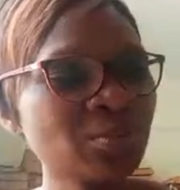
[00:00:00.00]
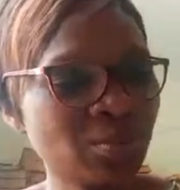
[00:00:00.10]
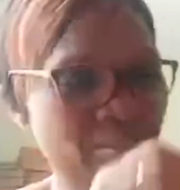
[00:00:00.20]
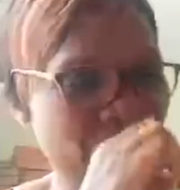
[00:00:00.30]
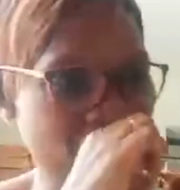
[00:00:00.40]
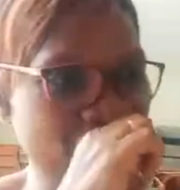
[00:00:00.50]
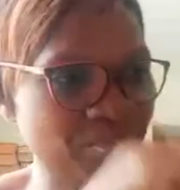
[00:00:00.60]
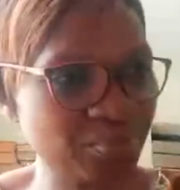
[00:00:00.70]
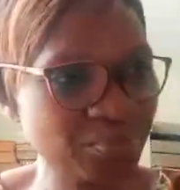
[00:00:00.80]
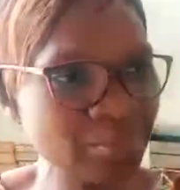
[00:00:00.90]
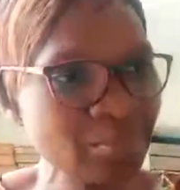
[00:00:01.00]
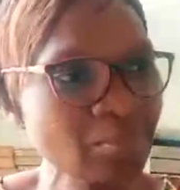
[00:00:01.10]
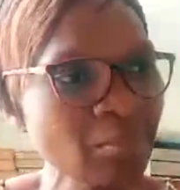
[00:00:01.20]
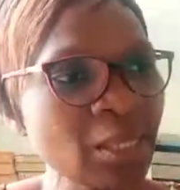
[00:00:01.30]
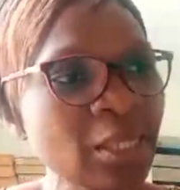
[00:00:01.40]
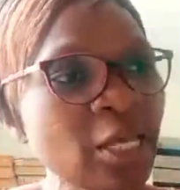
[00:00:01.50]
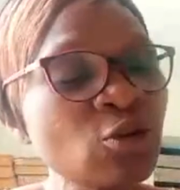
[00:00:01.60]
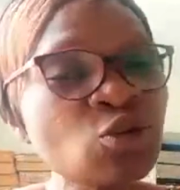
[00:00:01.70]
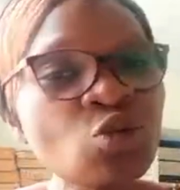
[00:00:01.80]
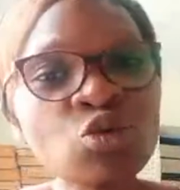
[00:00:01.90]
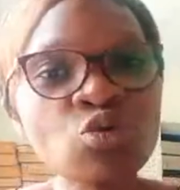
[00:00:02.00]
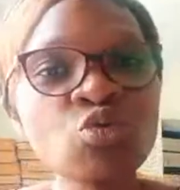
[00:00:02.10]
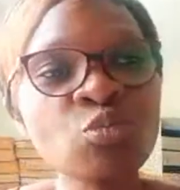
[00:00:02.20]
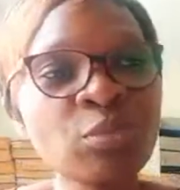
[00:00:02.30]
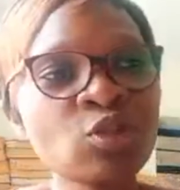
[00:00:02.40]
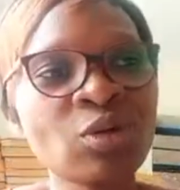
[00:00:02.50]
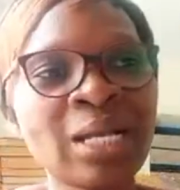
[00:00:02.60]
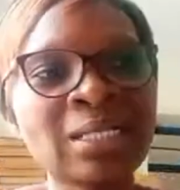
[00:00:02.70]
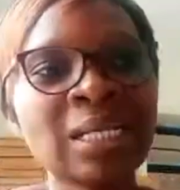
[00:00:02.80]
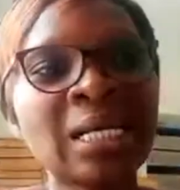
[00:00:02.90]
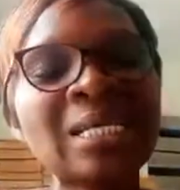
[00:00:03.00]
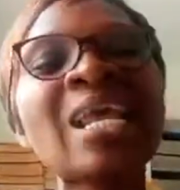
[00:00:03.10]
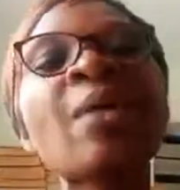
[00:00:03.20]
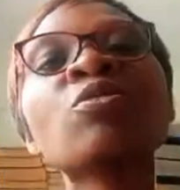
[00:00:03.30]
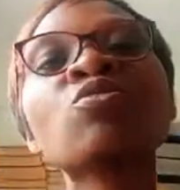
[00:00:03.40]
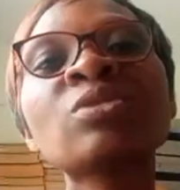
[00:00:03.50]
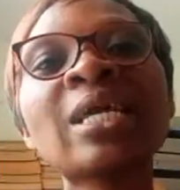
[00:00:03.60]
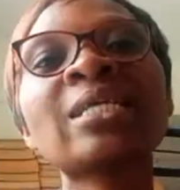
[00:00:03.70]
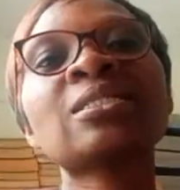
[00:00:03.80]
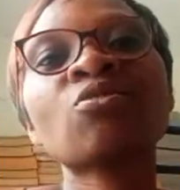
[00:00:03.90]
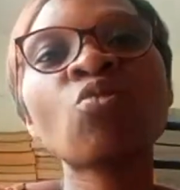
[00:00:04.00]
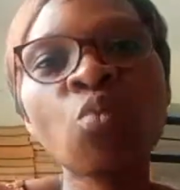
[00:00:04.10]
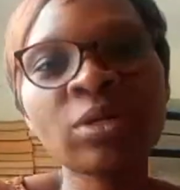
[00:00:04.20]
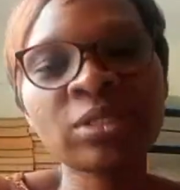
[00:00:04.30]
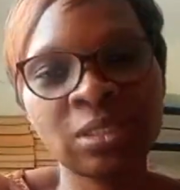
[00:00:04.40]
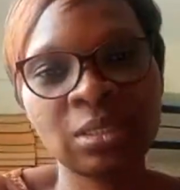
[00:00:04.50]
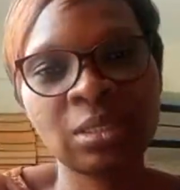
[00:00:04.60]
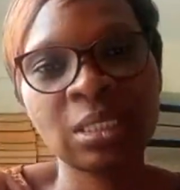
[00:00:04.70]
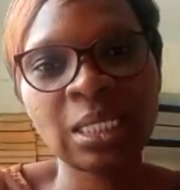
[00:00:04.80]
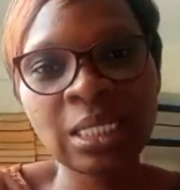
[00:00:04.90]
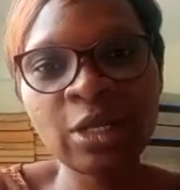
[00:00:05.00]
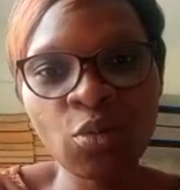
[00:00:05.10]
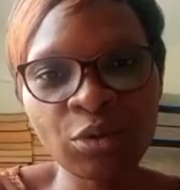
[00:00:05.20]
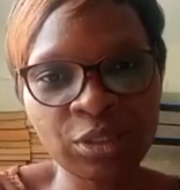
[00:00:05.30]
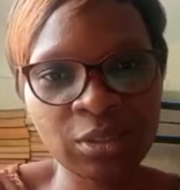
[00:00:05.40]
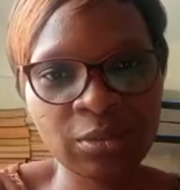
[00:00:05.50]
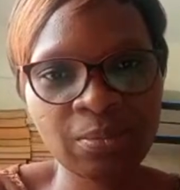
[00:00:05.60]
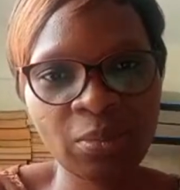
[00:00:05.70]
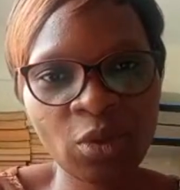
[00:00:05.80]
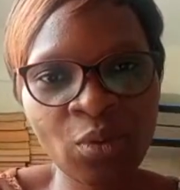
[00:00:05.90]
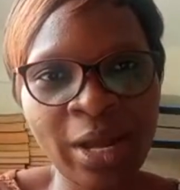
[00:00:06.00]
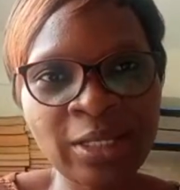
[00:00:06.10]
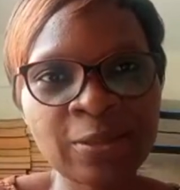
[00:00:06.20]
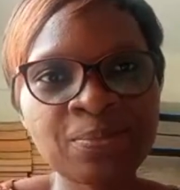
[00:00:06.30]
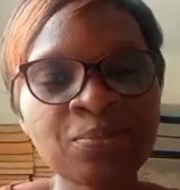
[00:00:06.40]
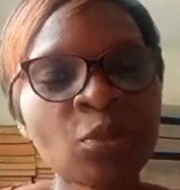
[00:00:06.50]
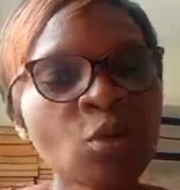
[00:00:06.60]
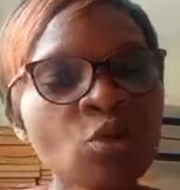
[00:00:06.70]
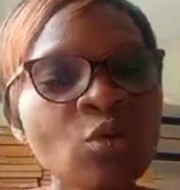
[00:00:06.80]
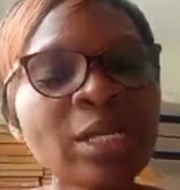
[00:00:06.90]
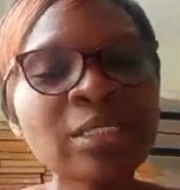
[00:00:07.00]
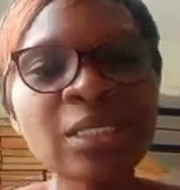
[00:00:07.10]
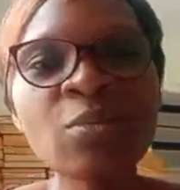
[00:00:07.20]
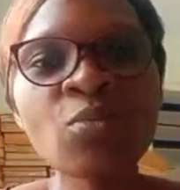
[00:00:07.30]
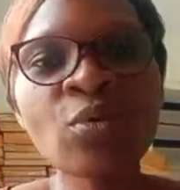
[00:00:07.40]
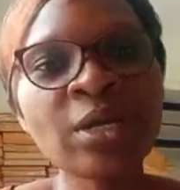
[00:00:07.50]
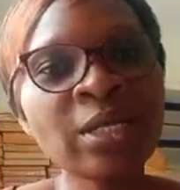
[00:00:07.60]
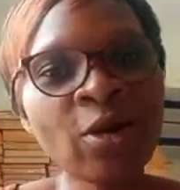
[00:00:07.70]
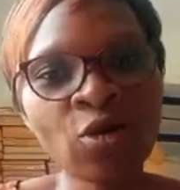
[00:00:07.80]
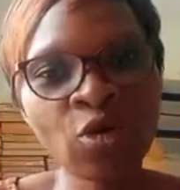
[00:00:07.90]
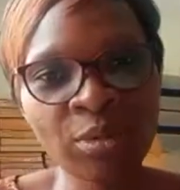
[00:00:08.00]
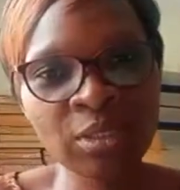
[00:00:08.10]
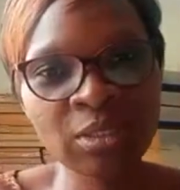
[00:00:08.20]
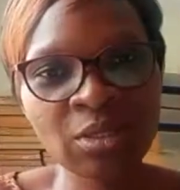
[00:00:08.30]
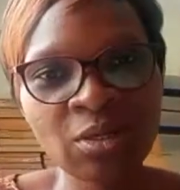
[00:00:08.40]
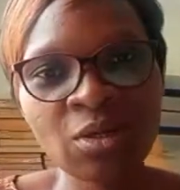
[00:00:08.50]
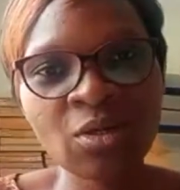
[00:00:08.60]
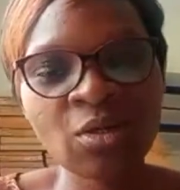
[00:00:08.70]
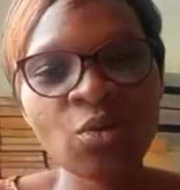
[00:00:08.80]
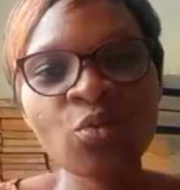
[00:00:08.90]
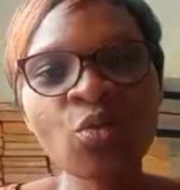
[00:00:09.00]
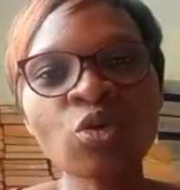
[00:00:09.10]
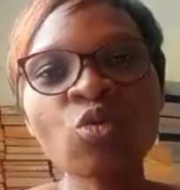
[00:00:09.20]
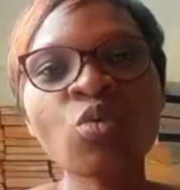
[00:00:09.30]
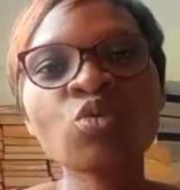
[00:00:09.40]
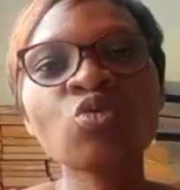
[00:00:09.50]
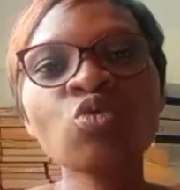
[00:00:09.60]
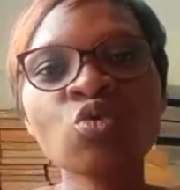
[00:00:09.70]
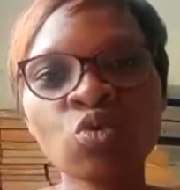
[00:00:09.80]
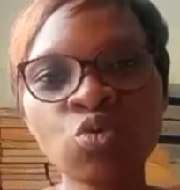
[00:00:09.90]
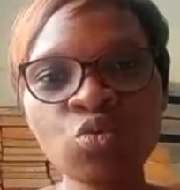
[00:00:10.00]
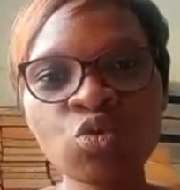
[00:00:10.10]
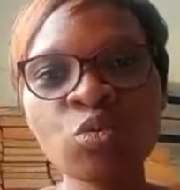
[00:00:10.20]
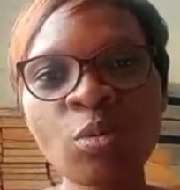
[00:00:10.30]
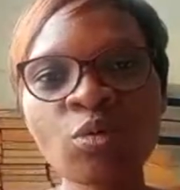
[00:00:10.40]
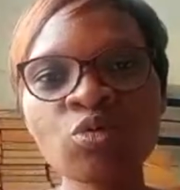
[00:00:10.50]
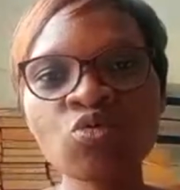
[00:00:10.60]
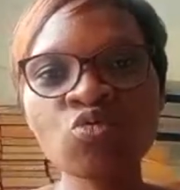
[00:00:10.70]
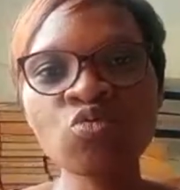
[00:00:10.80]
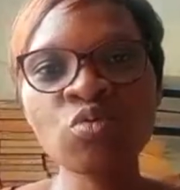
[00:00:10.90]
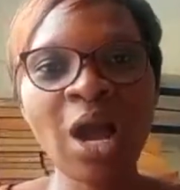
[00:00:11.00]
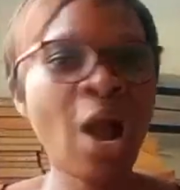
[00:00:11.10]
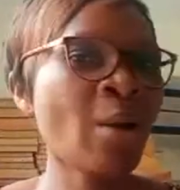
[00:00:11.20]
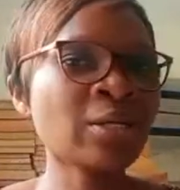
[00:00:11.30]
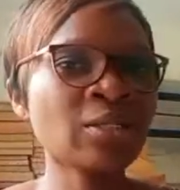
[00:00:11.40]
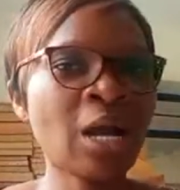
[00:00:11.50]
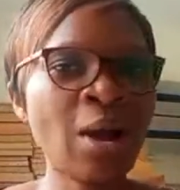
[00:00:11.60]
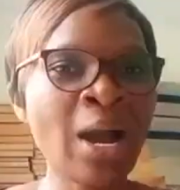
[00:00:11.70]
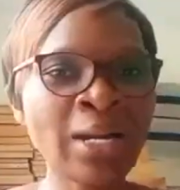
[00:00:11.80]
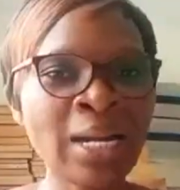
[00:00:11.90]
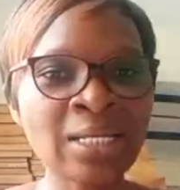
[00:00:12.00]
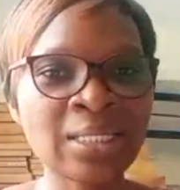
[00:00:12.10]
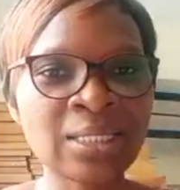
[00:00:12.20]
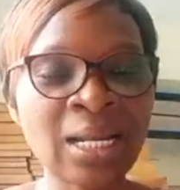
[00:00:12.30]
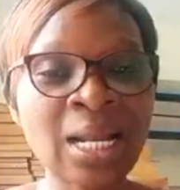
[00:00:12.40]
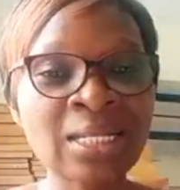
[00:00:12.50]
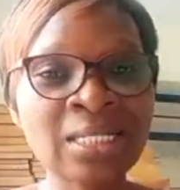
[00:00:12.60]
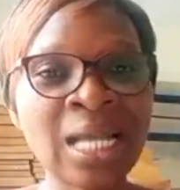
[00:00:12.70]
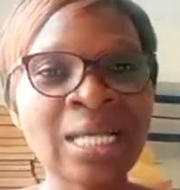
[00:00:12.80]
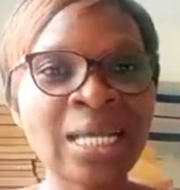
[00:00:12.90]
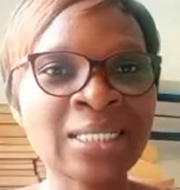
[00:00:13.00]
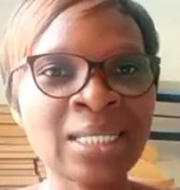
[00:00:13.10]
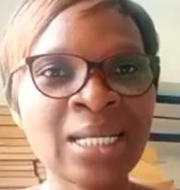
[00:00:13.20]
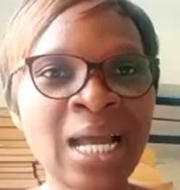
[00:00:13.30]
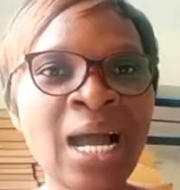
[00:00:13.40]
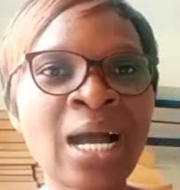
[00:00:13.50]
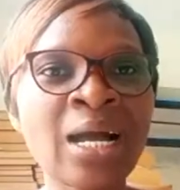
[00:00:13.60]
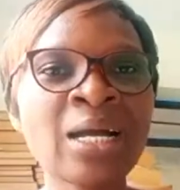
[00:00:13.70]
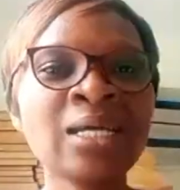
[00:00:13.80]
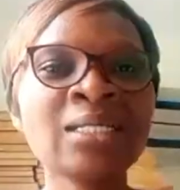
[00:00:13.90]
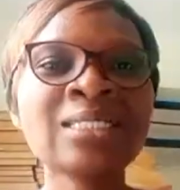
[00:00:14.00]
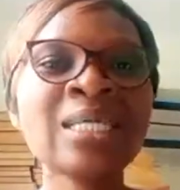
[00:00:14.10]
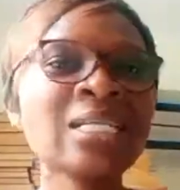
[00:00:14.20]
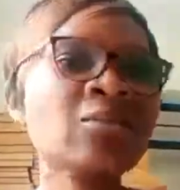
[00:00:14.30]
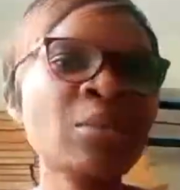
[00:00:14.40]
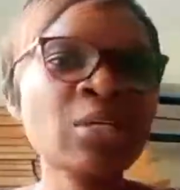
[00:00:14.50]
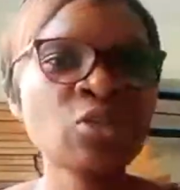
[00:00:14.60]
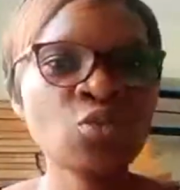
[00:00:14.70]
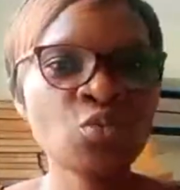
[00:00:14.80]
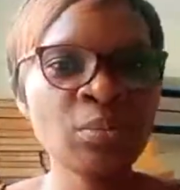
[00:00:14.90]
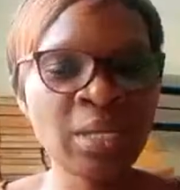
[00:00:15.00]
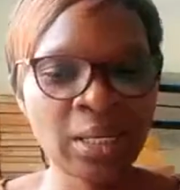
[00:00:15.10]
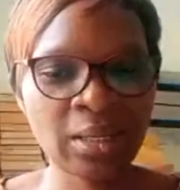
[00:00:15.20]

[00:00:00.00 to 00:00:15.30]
they use those tools to make sure that they're able to get what they want, right? So the same way in economics, we also want to use tools to be able to do our analysis. Analysis, as I said, are judgments we make.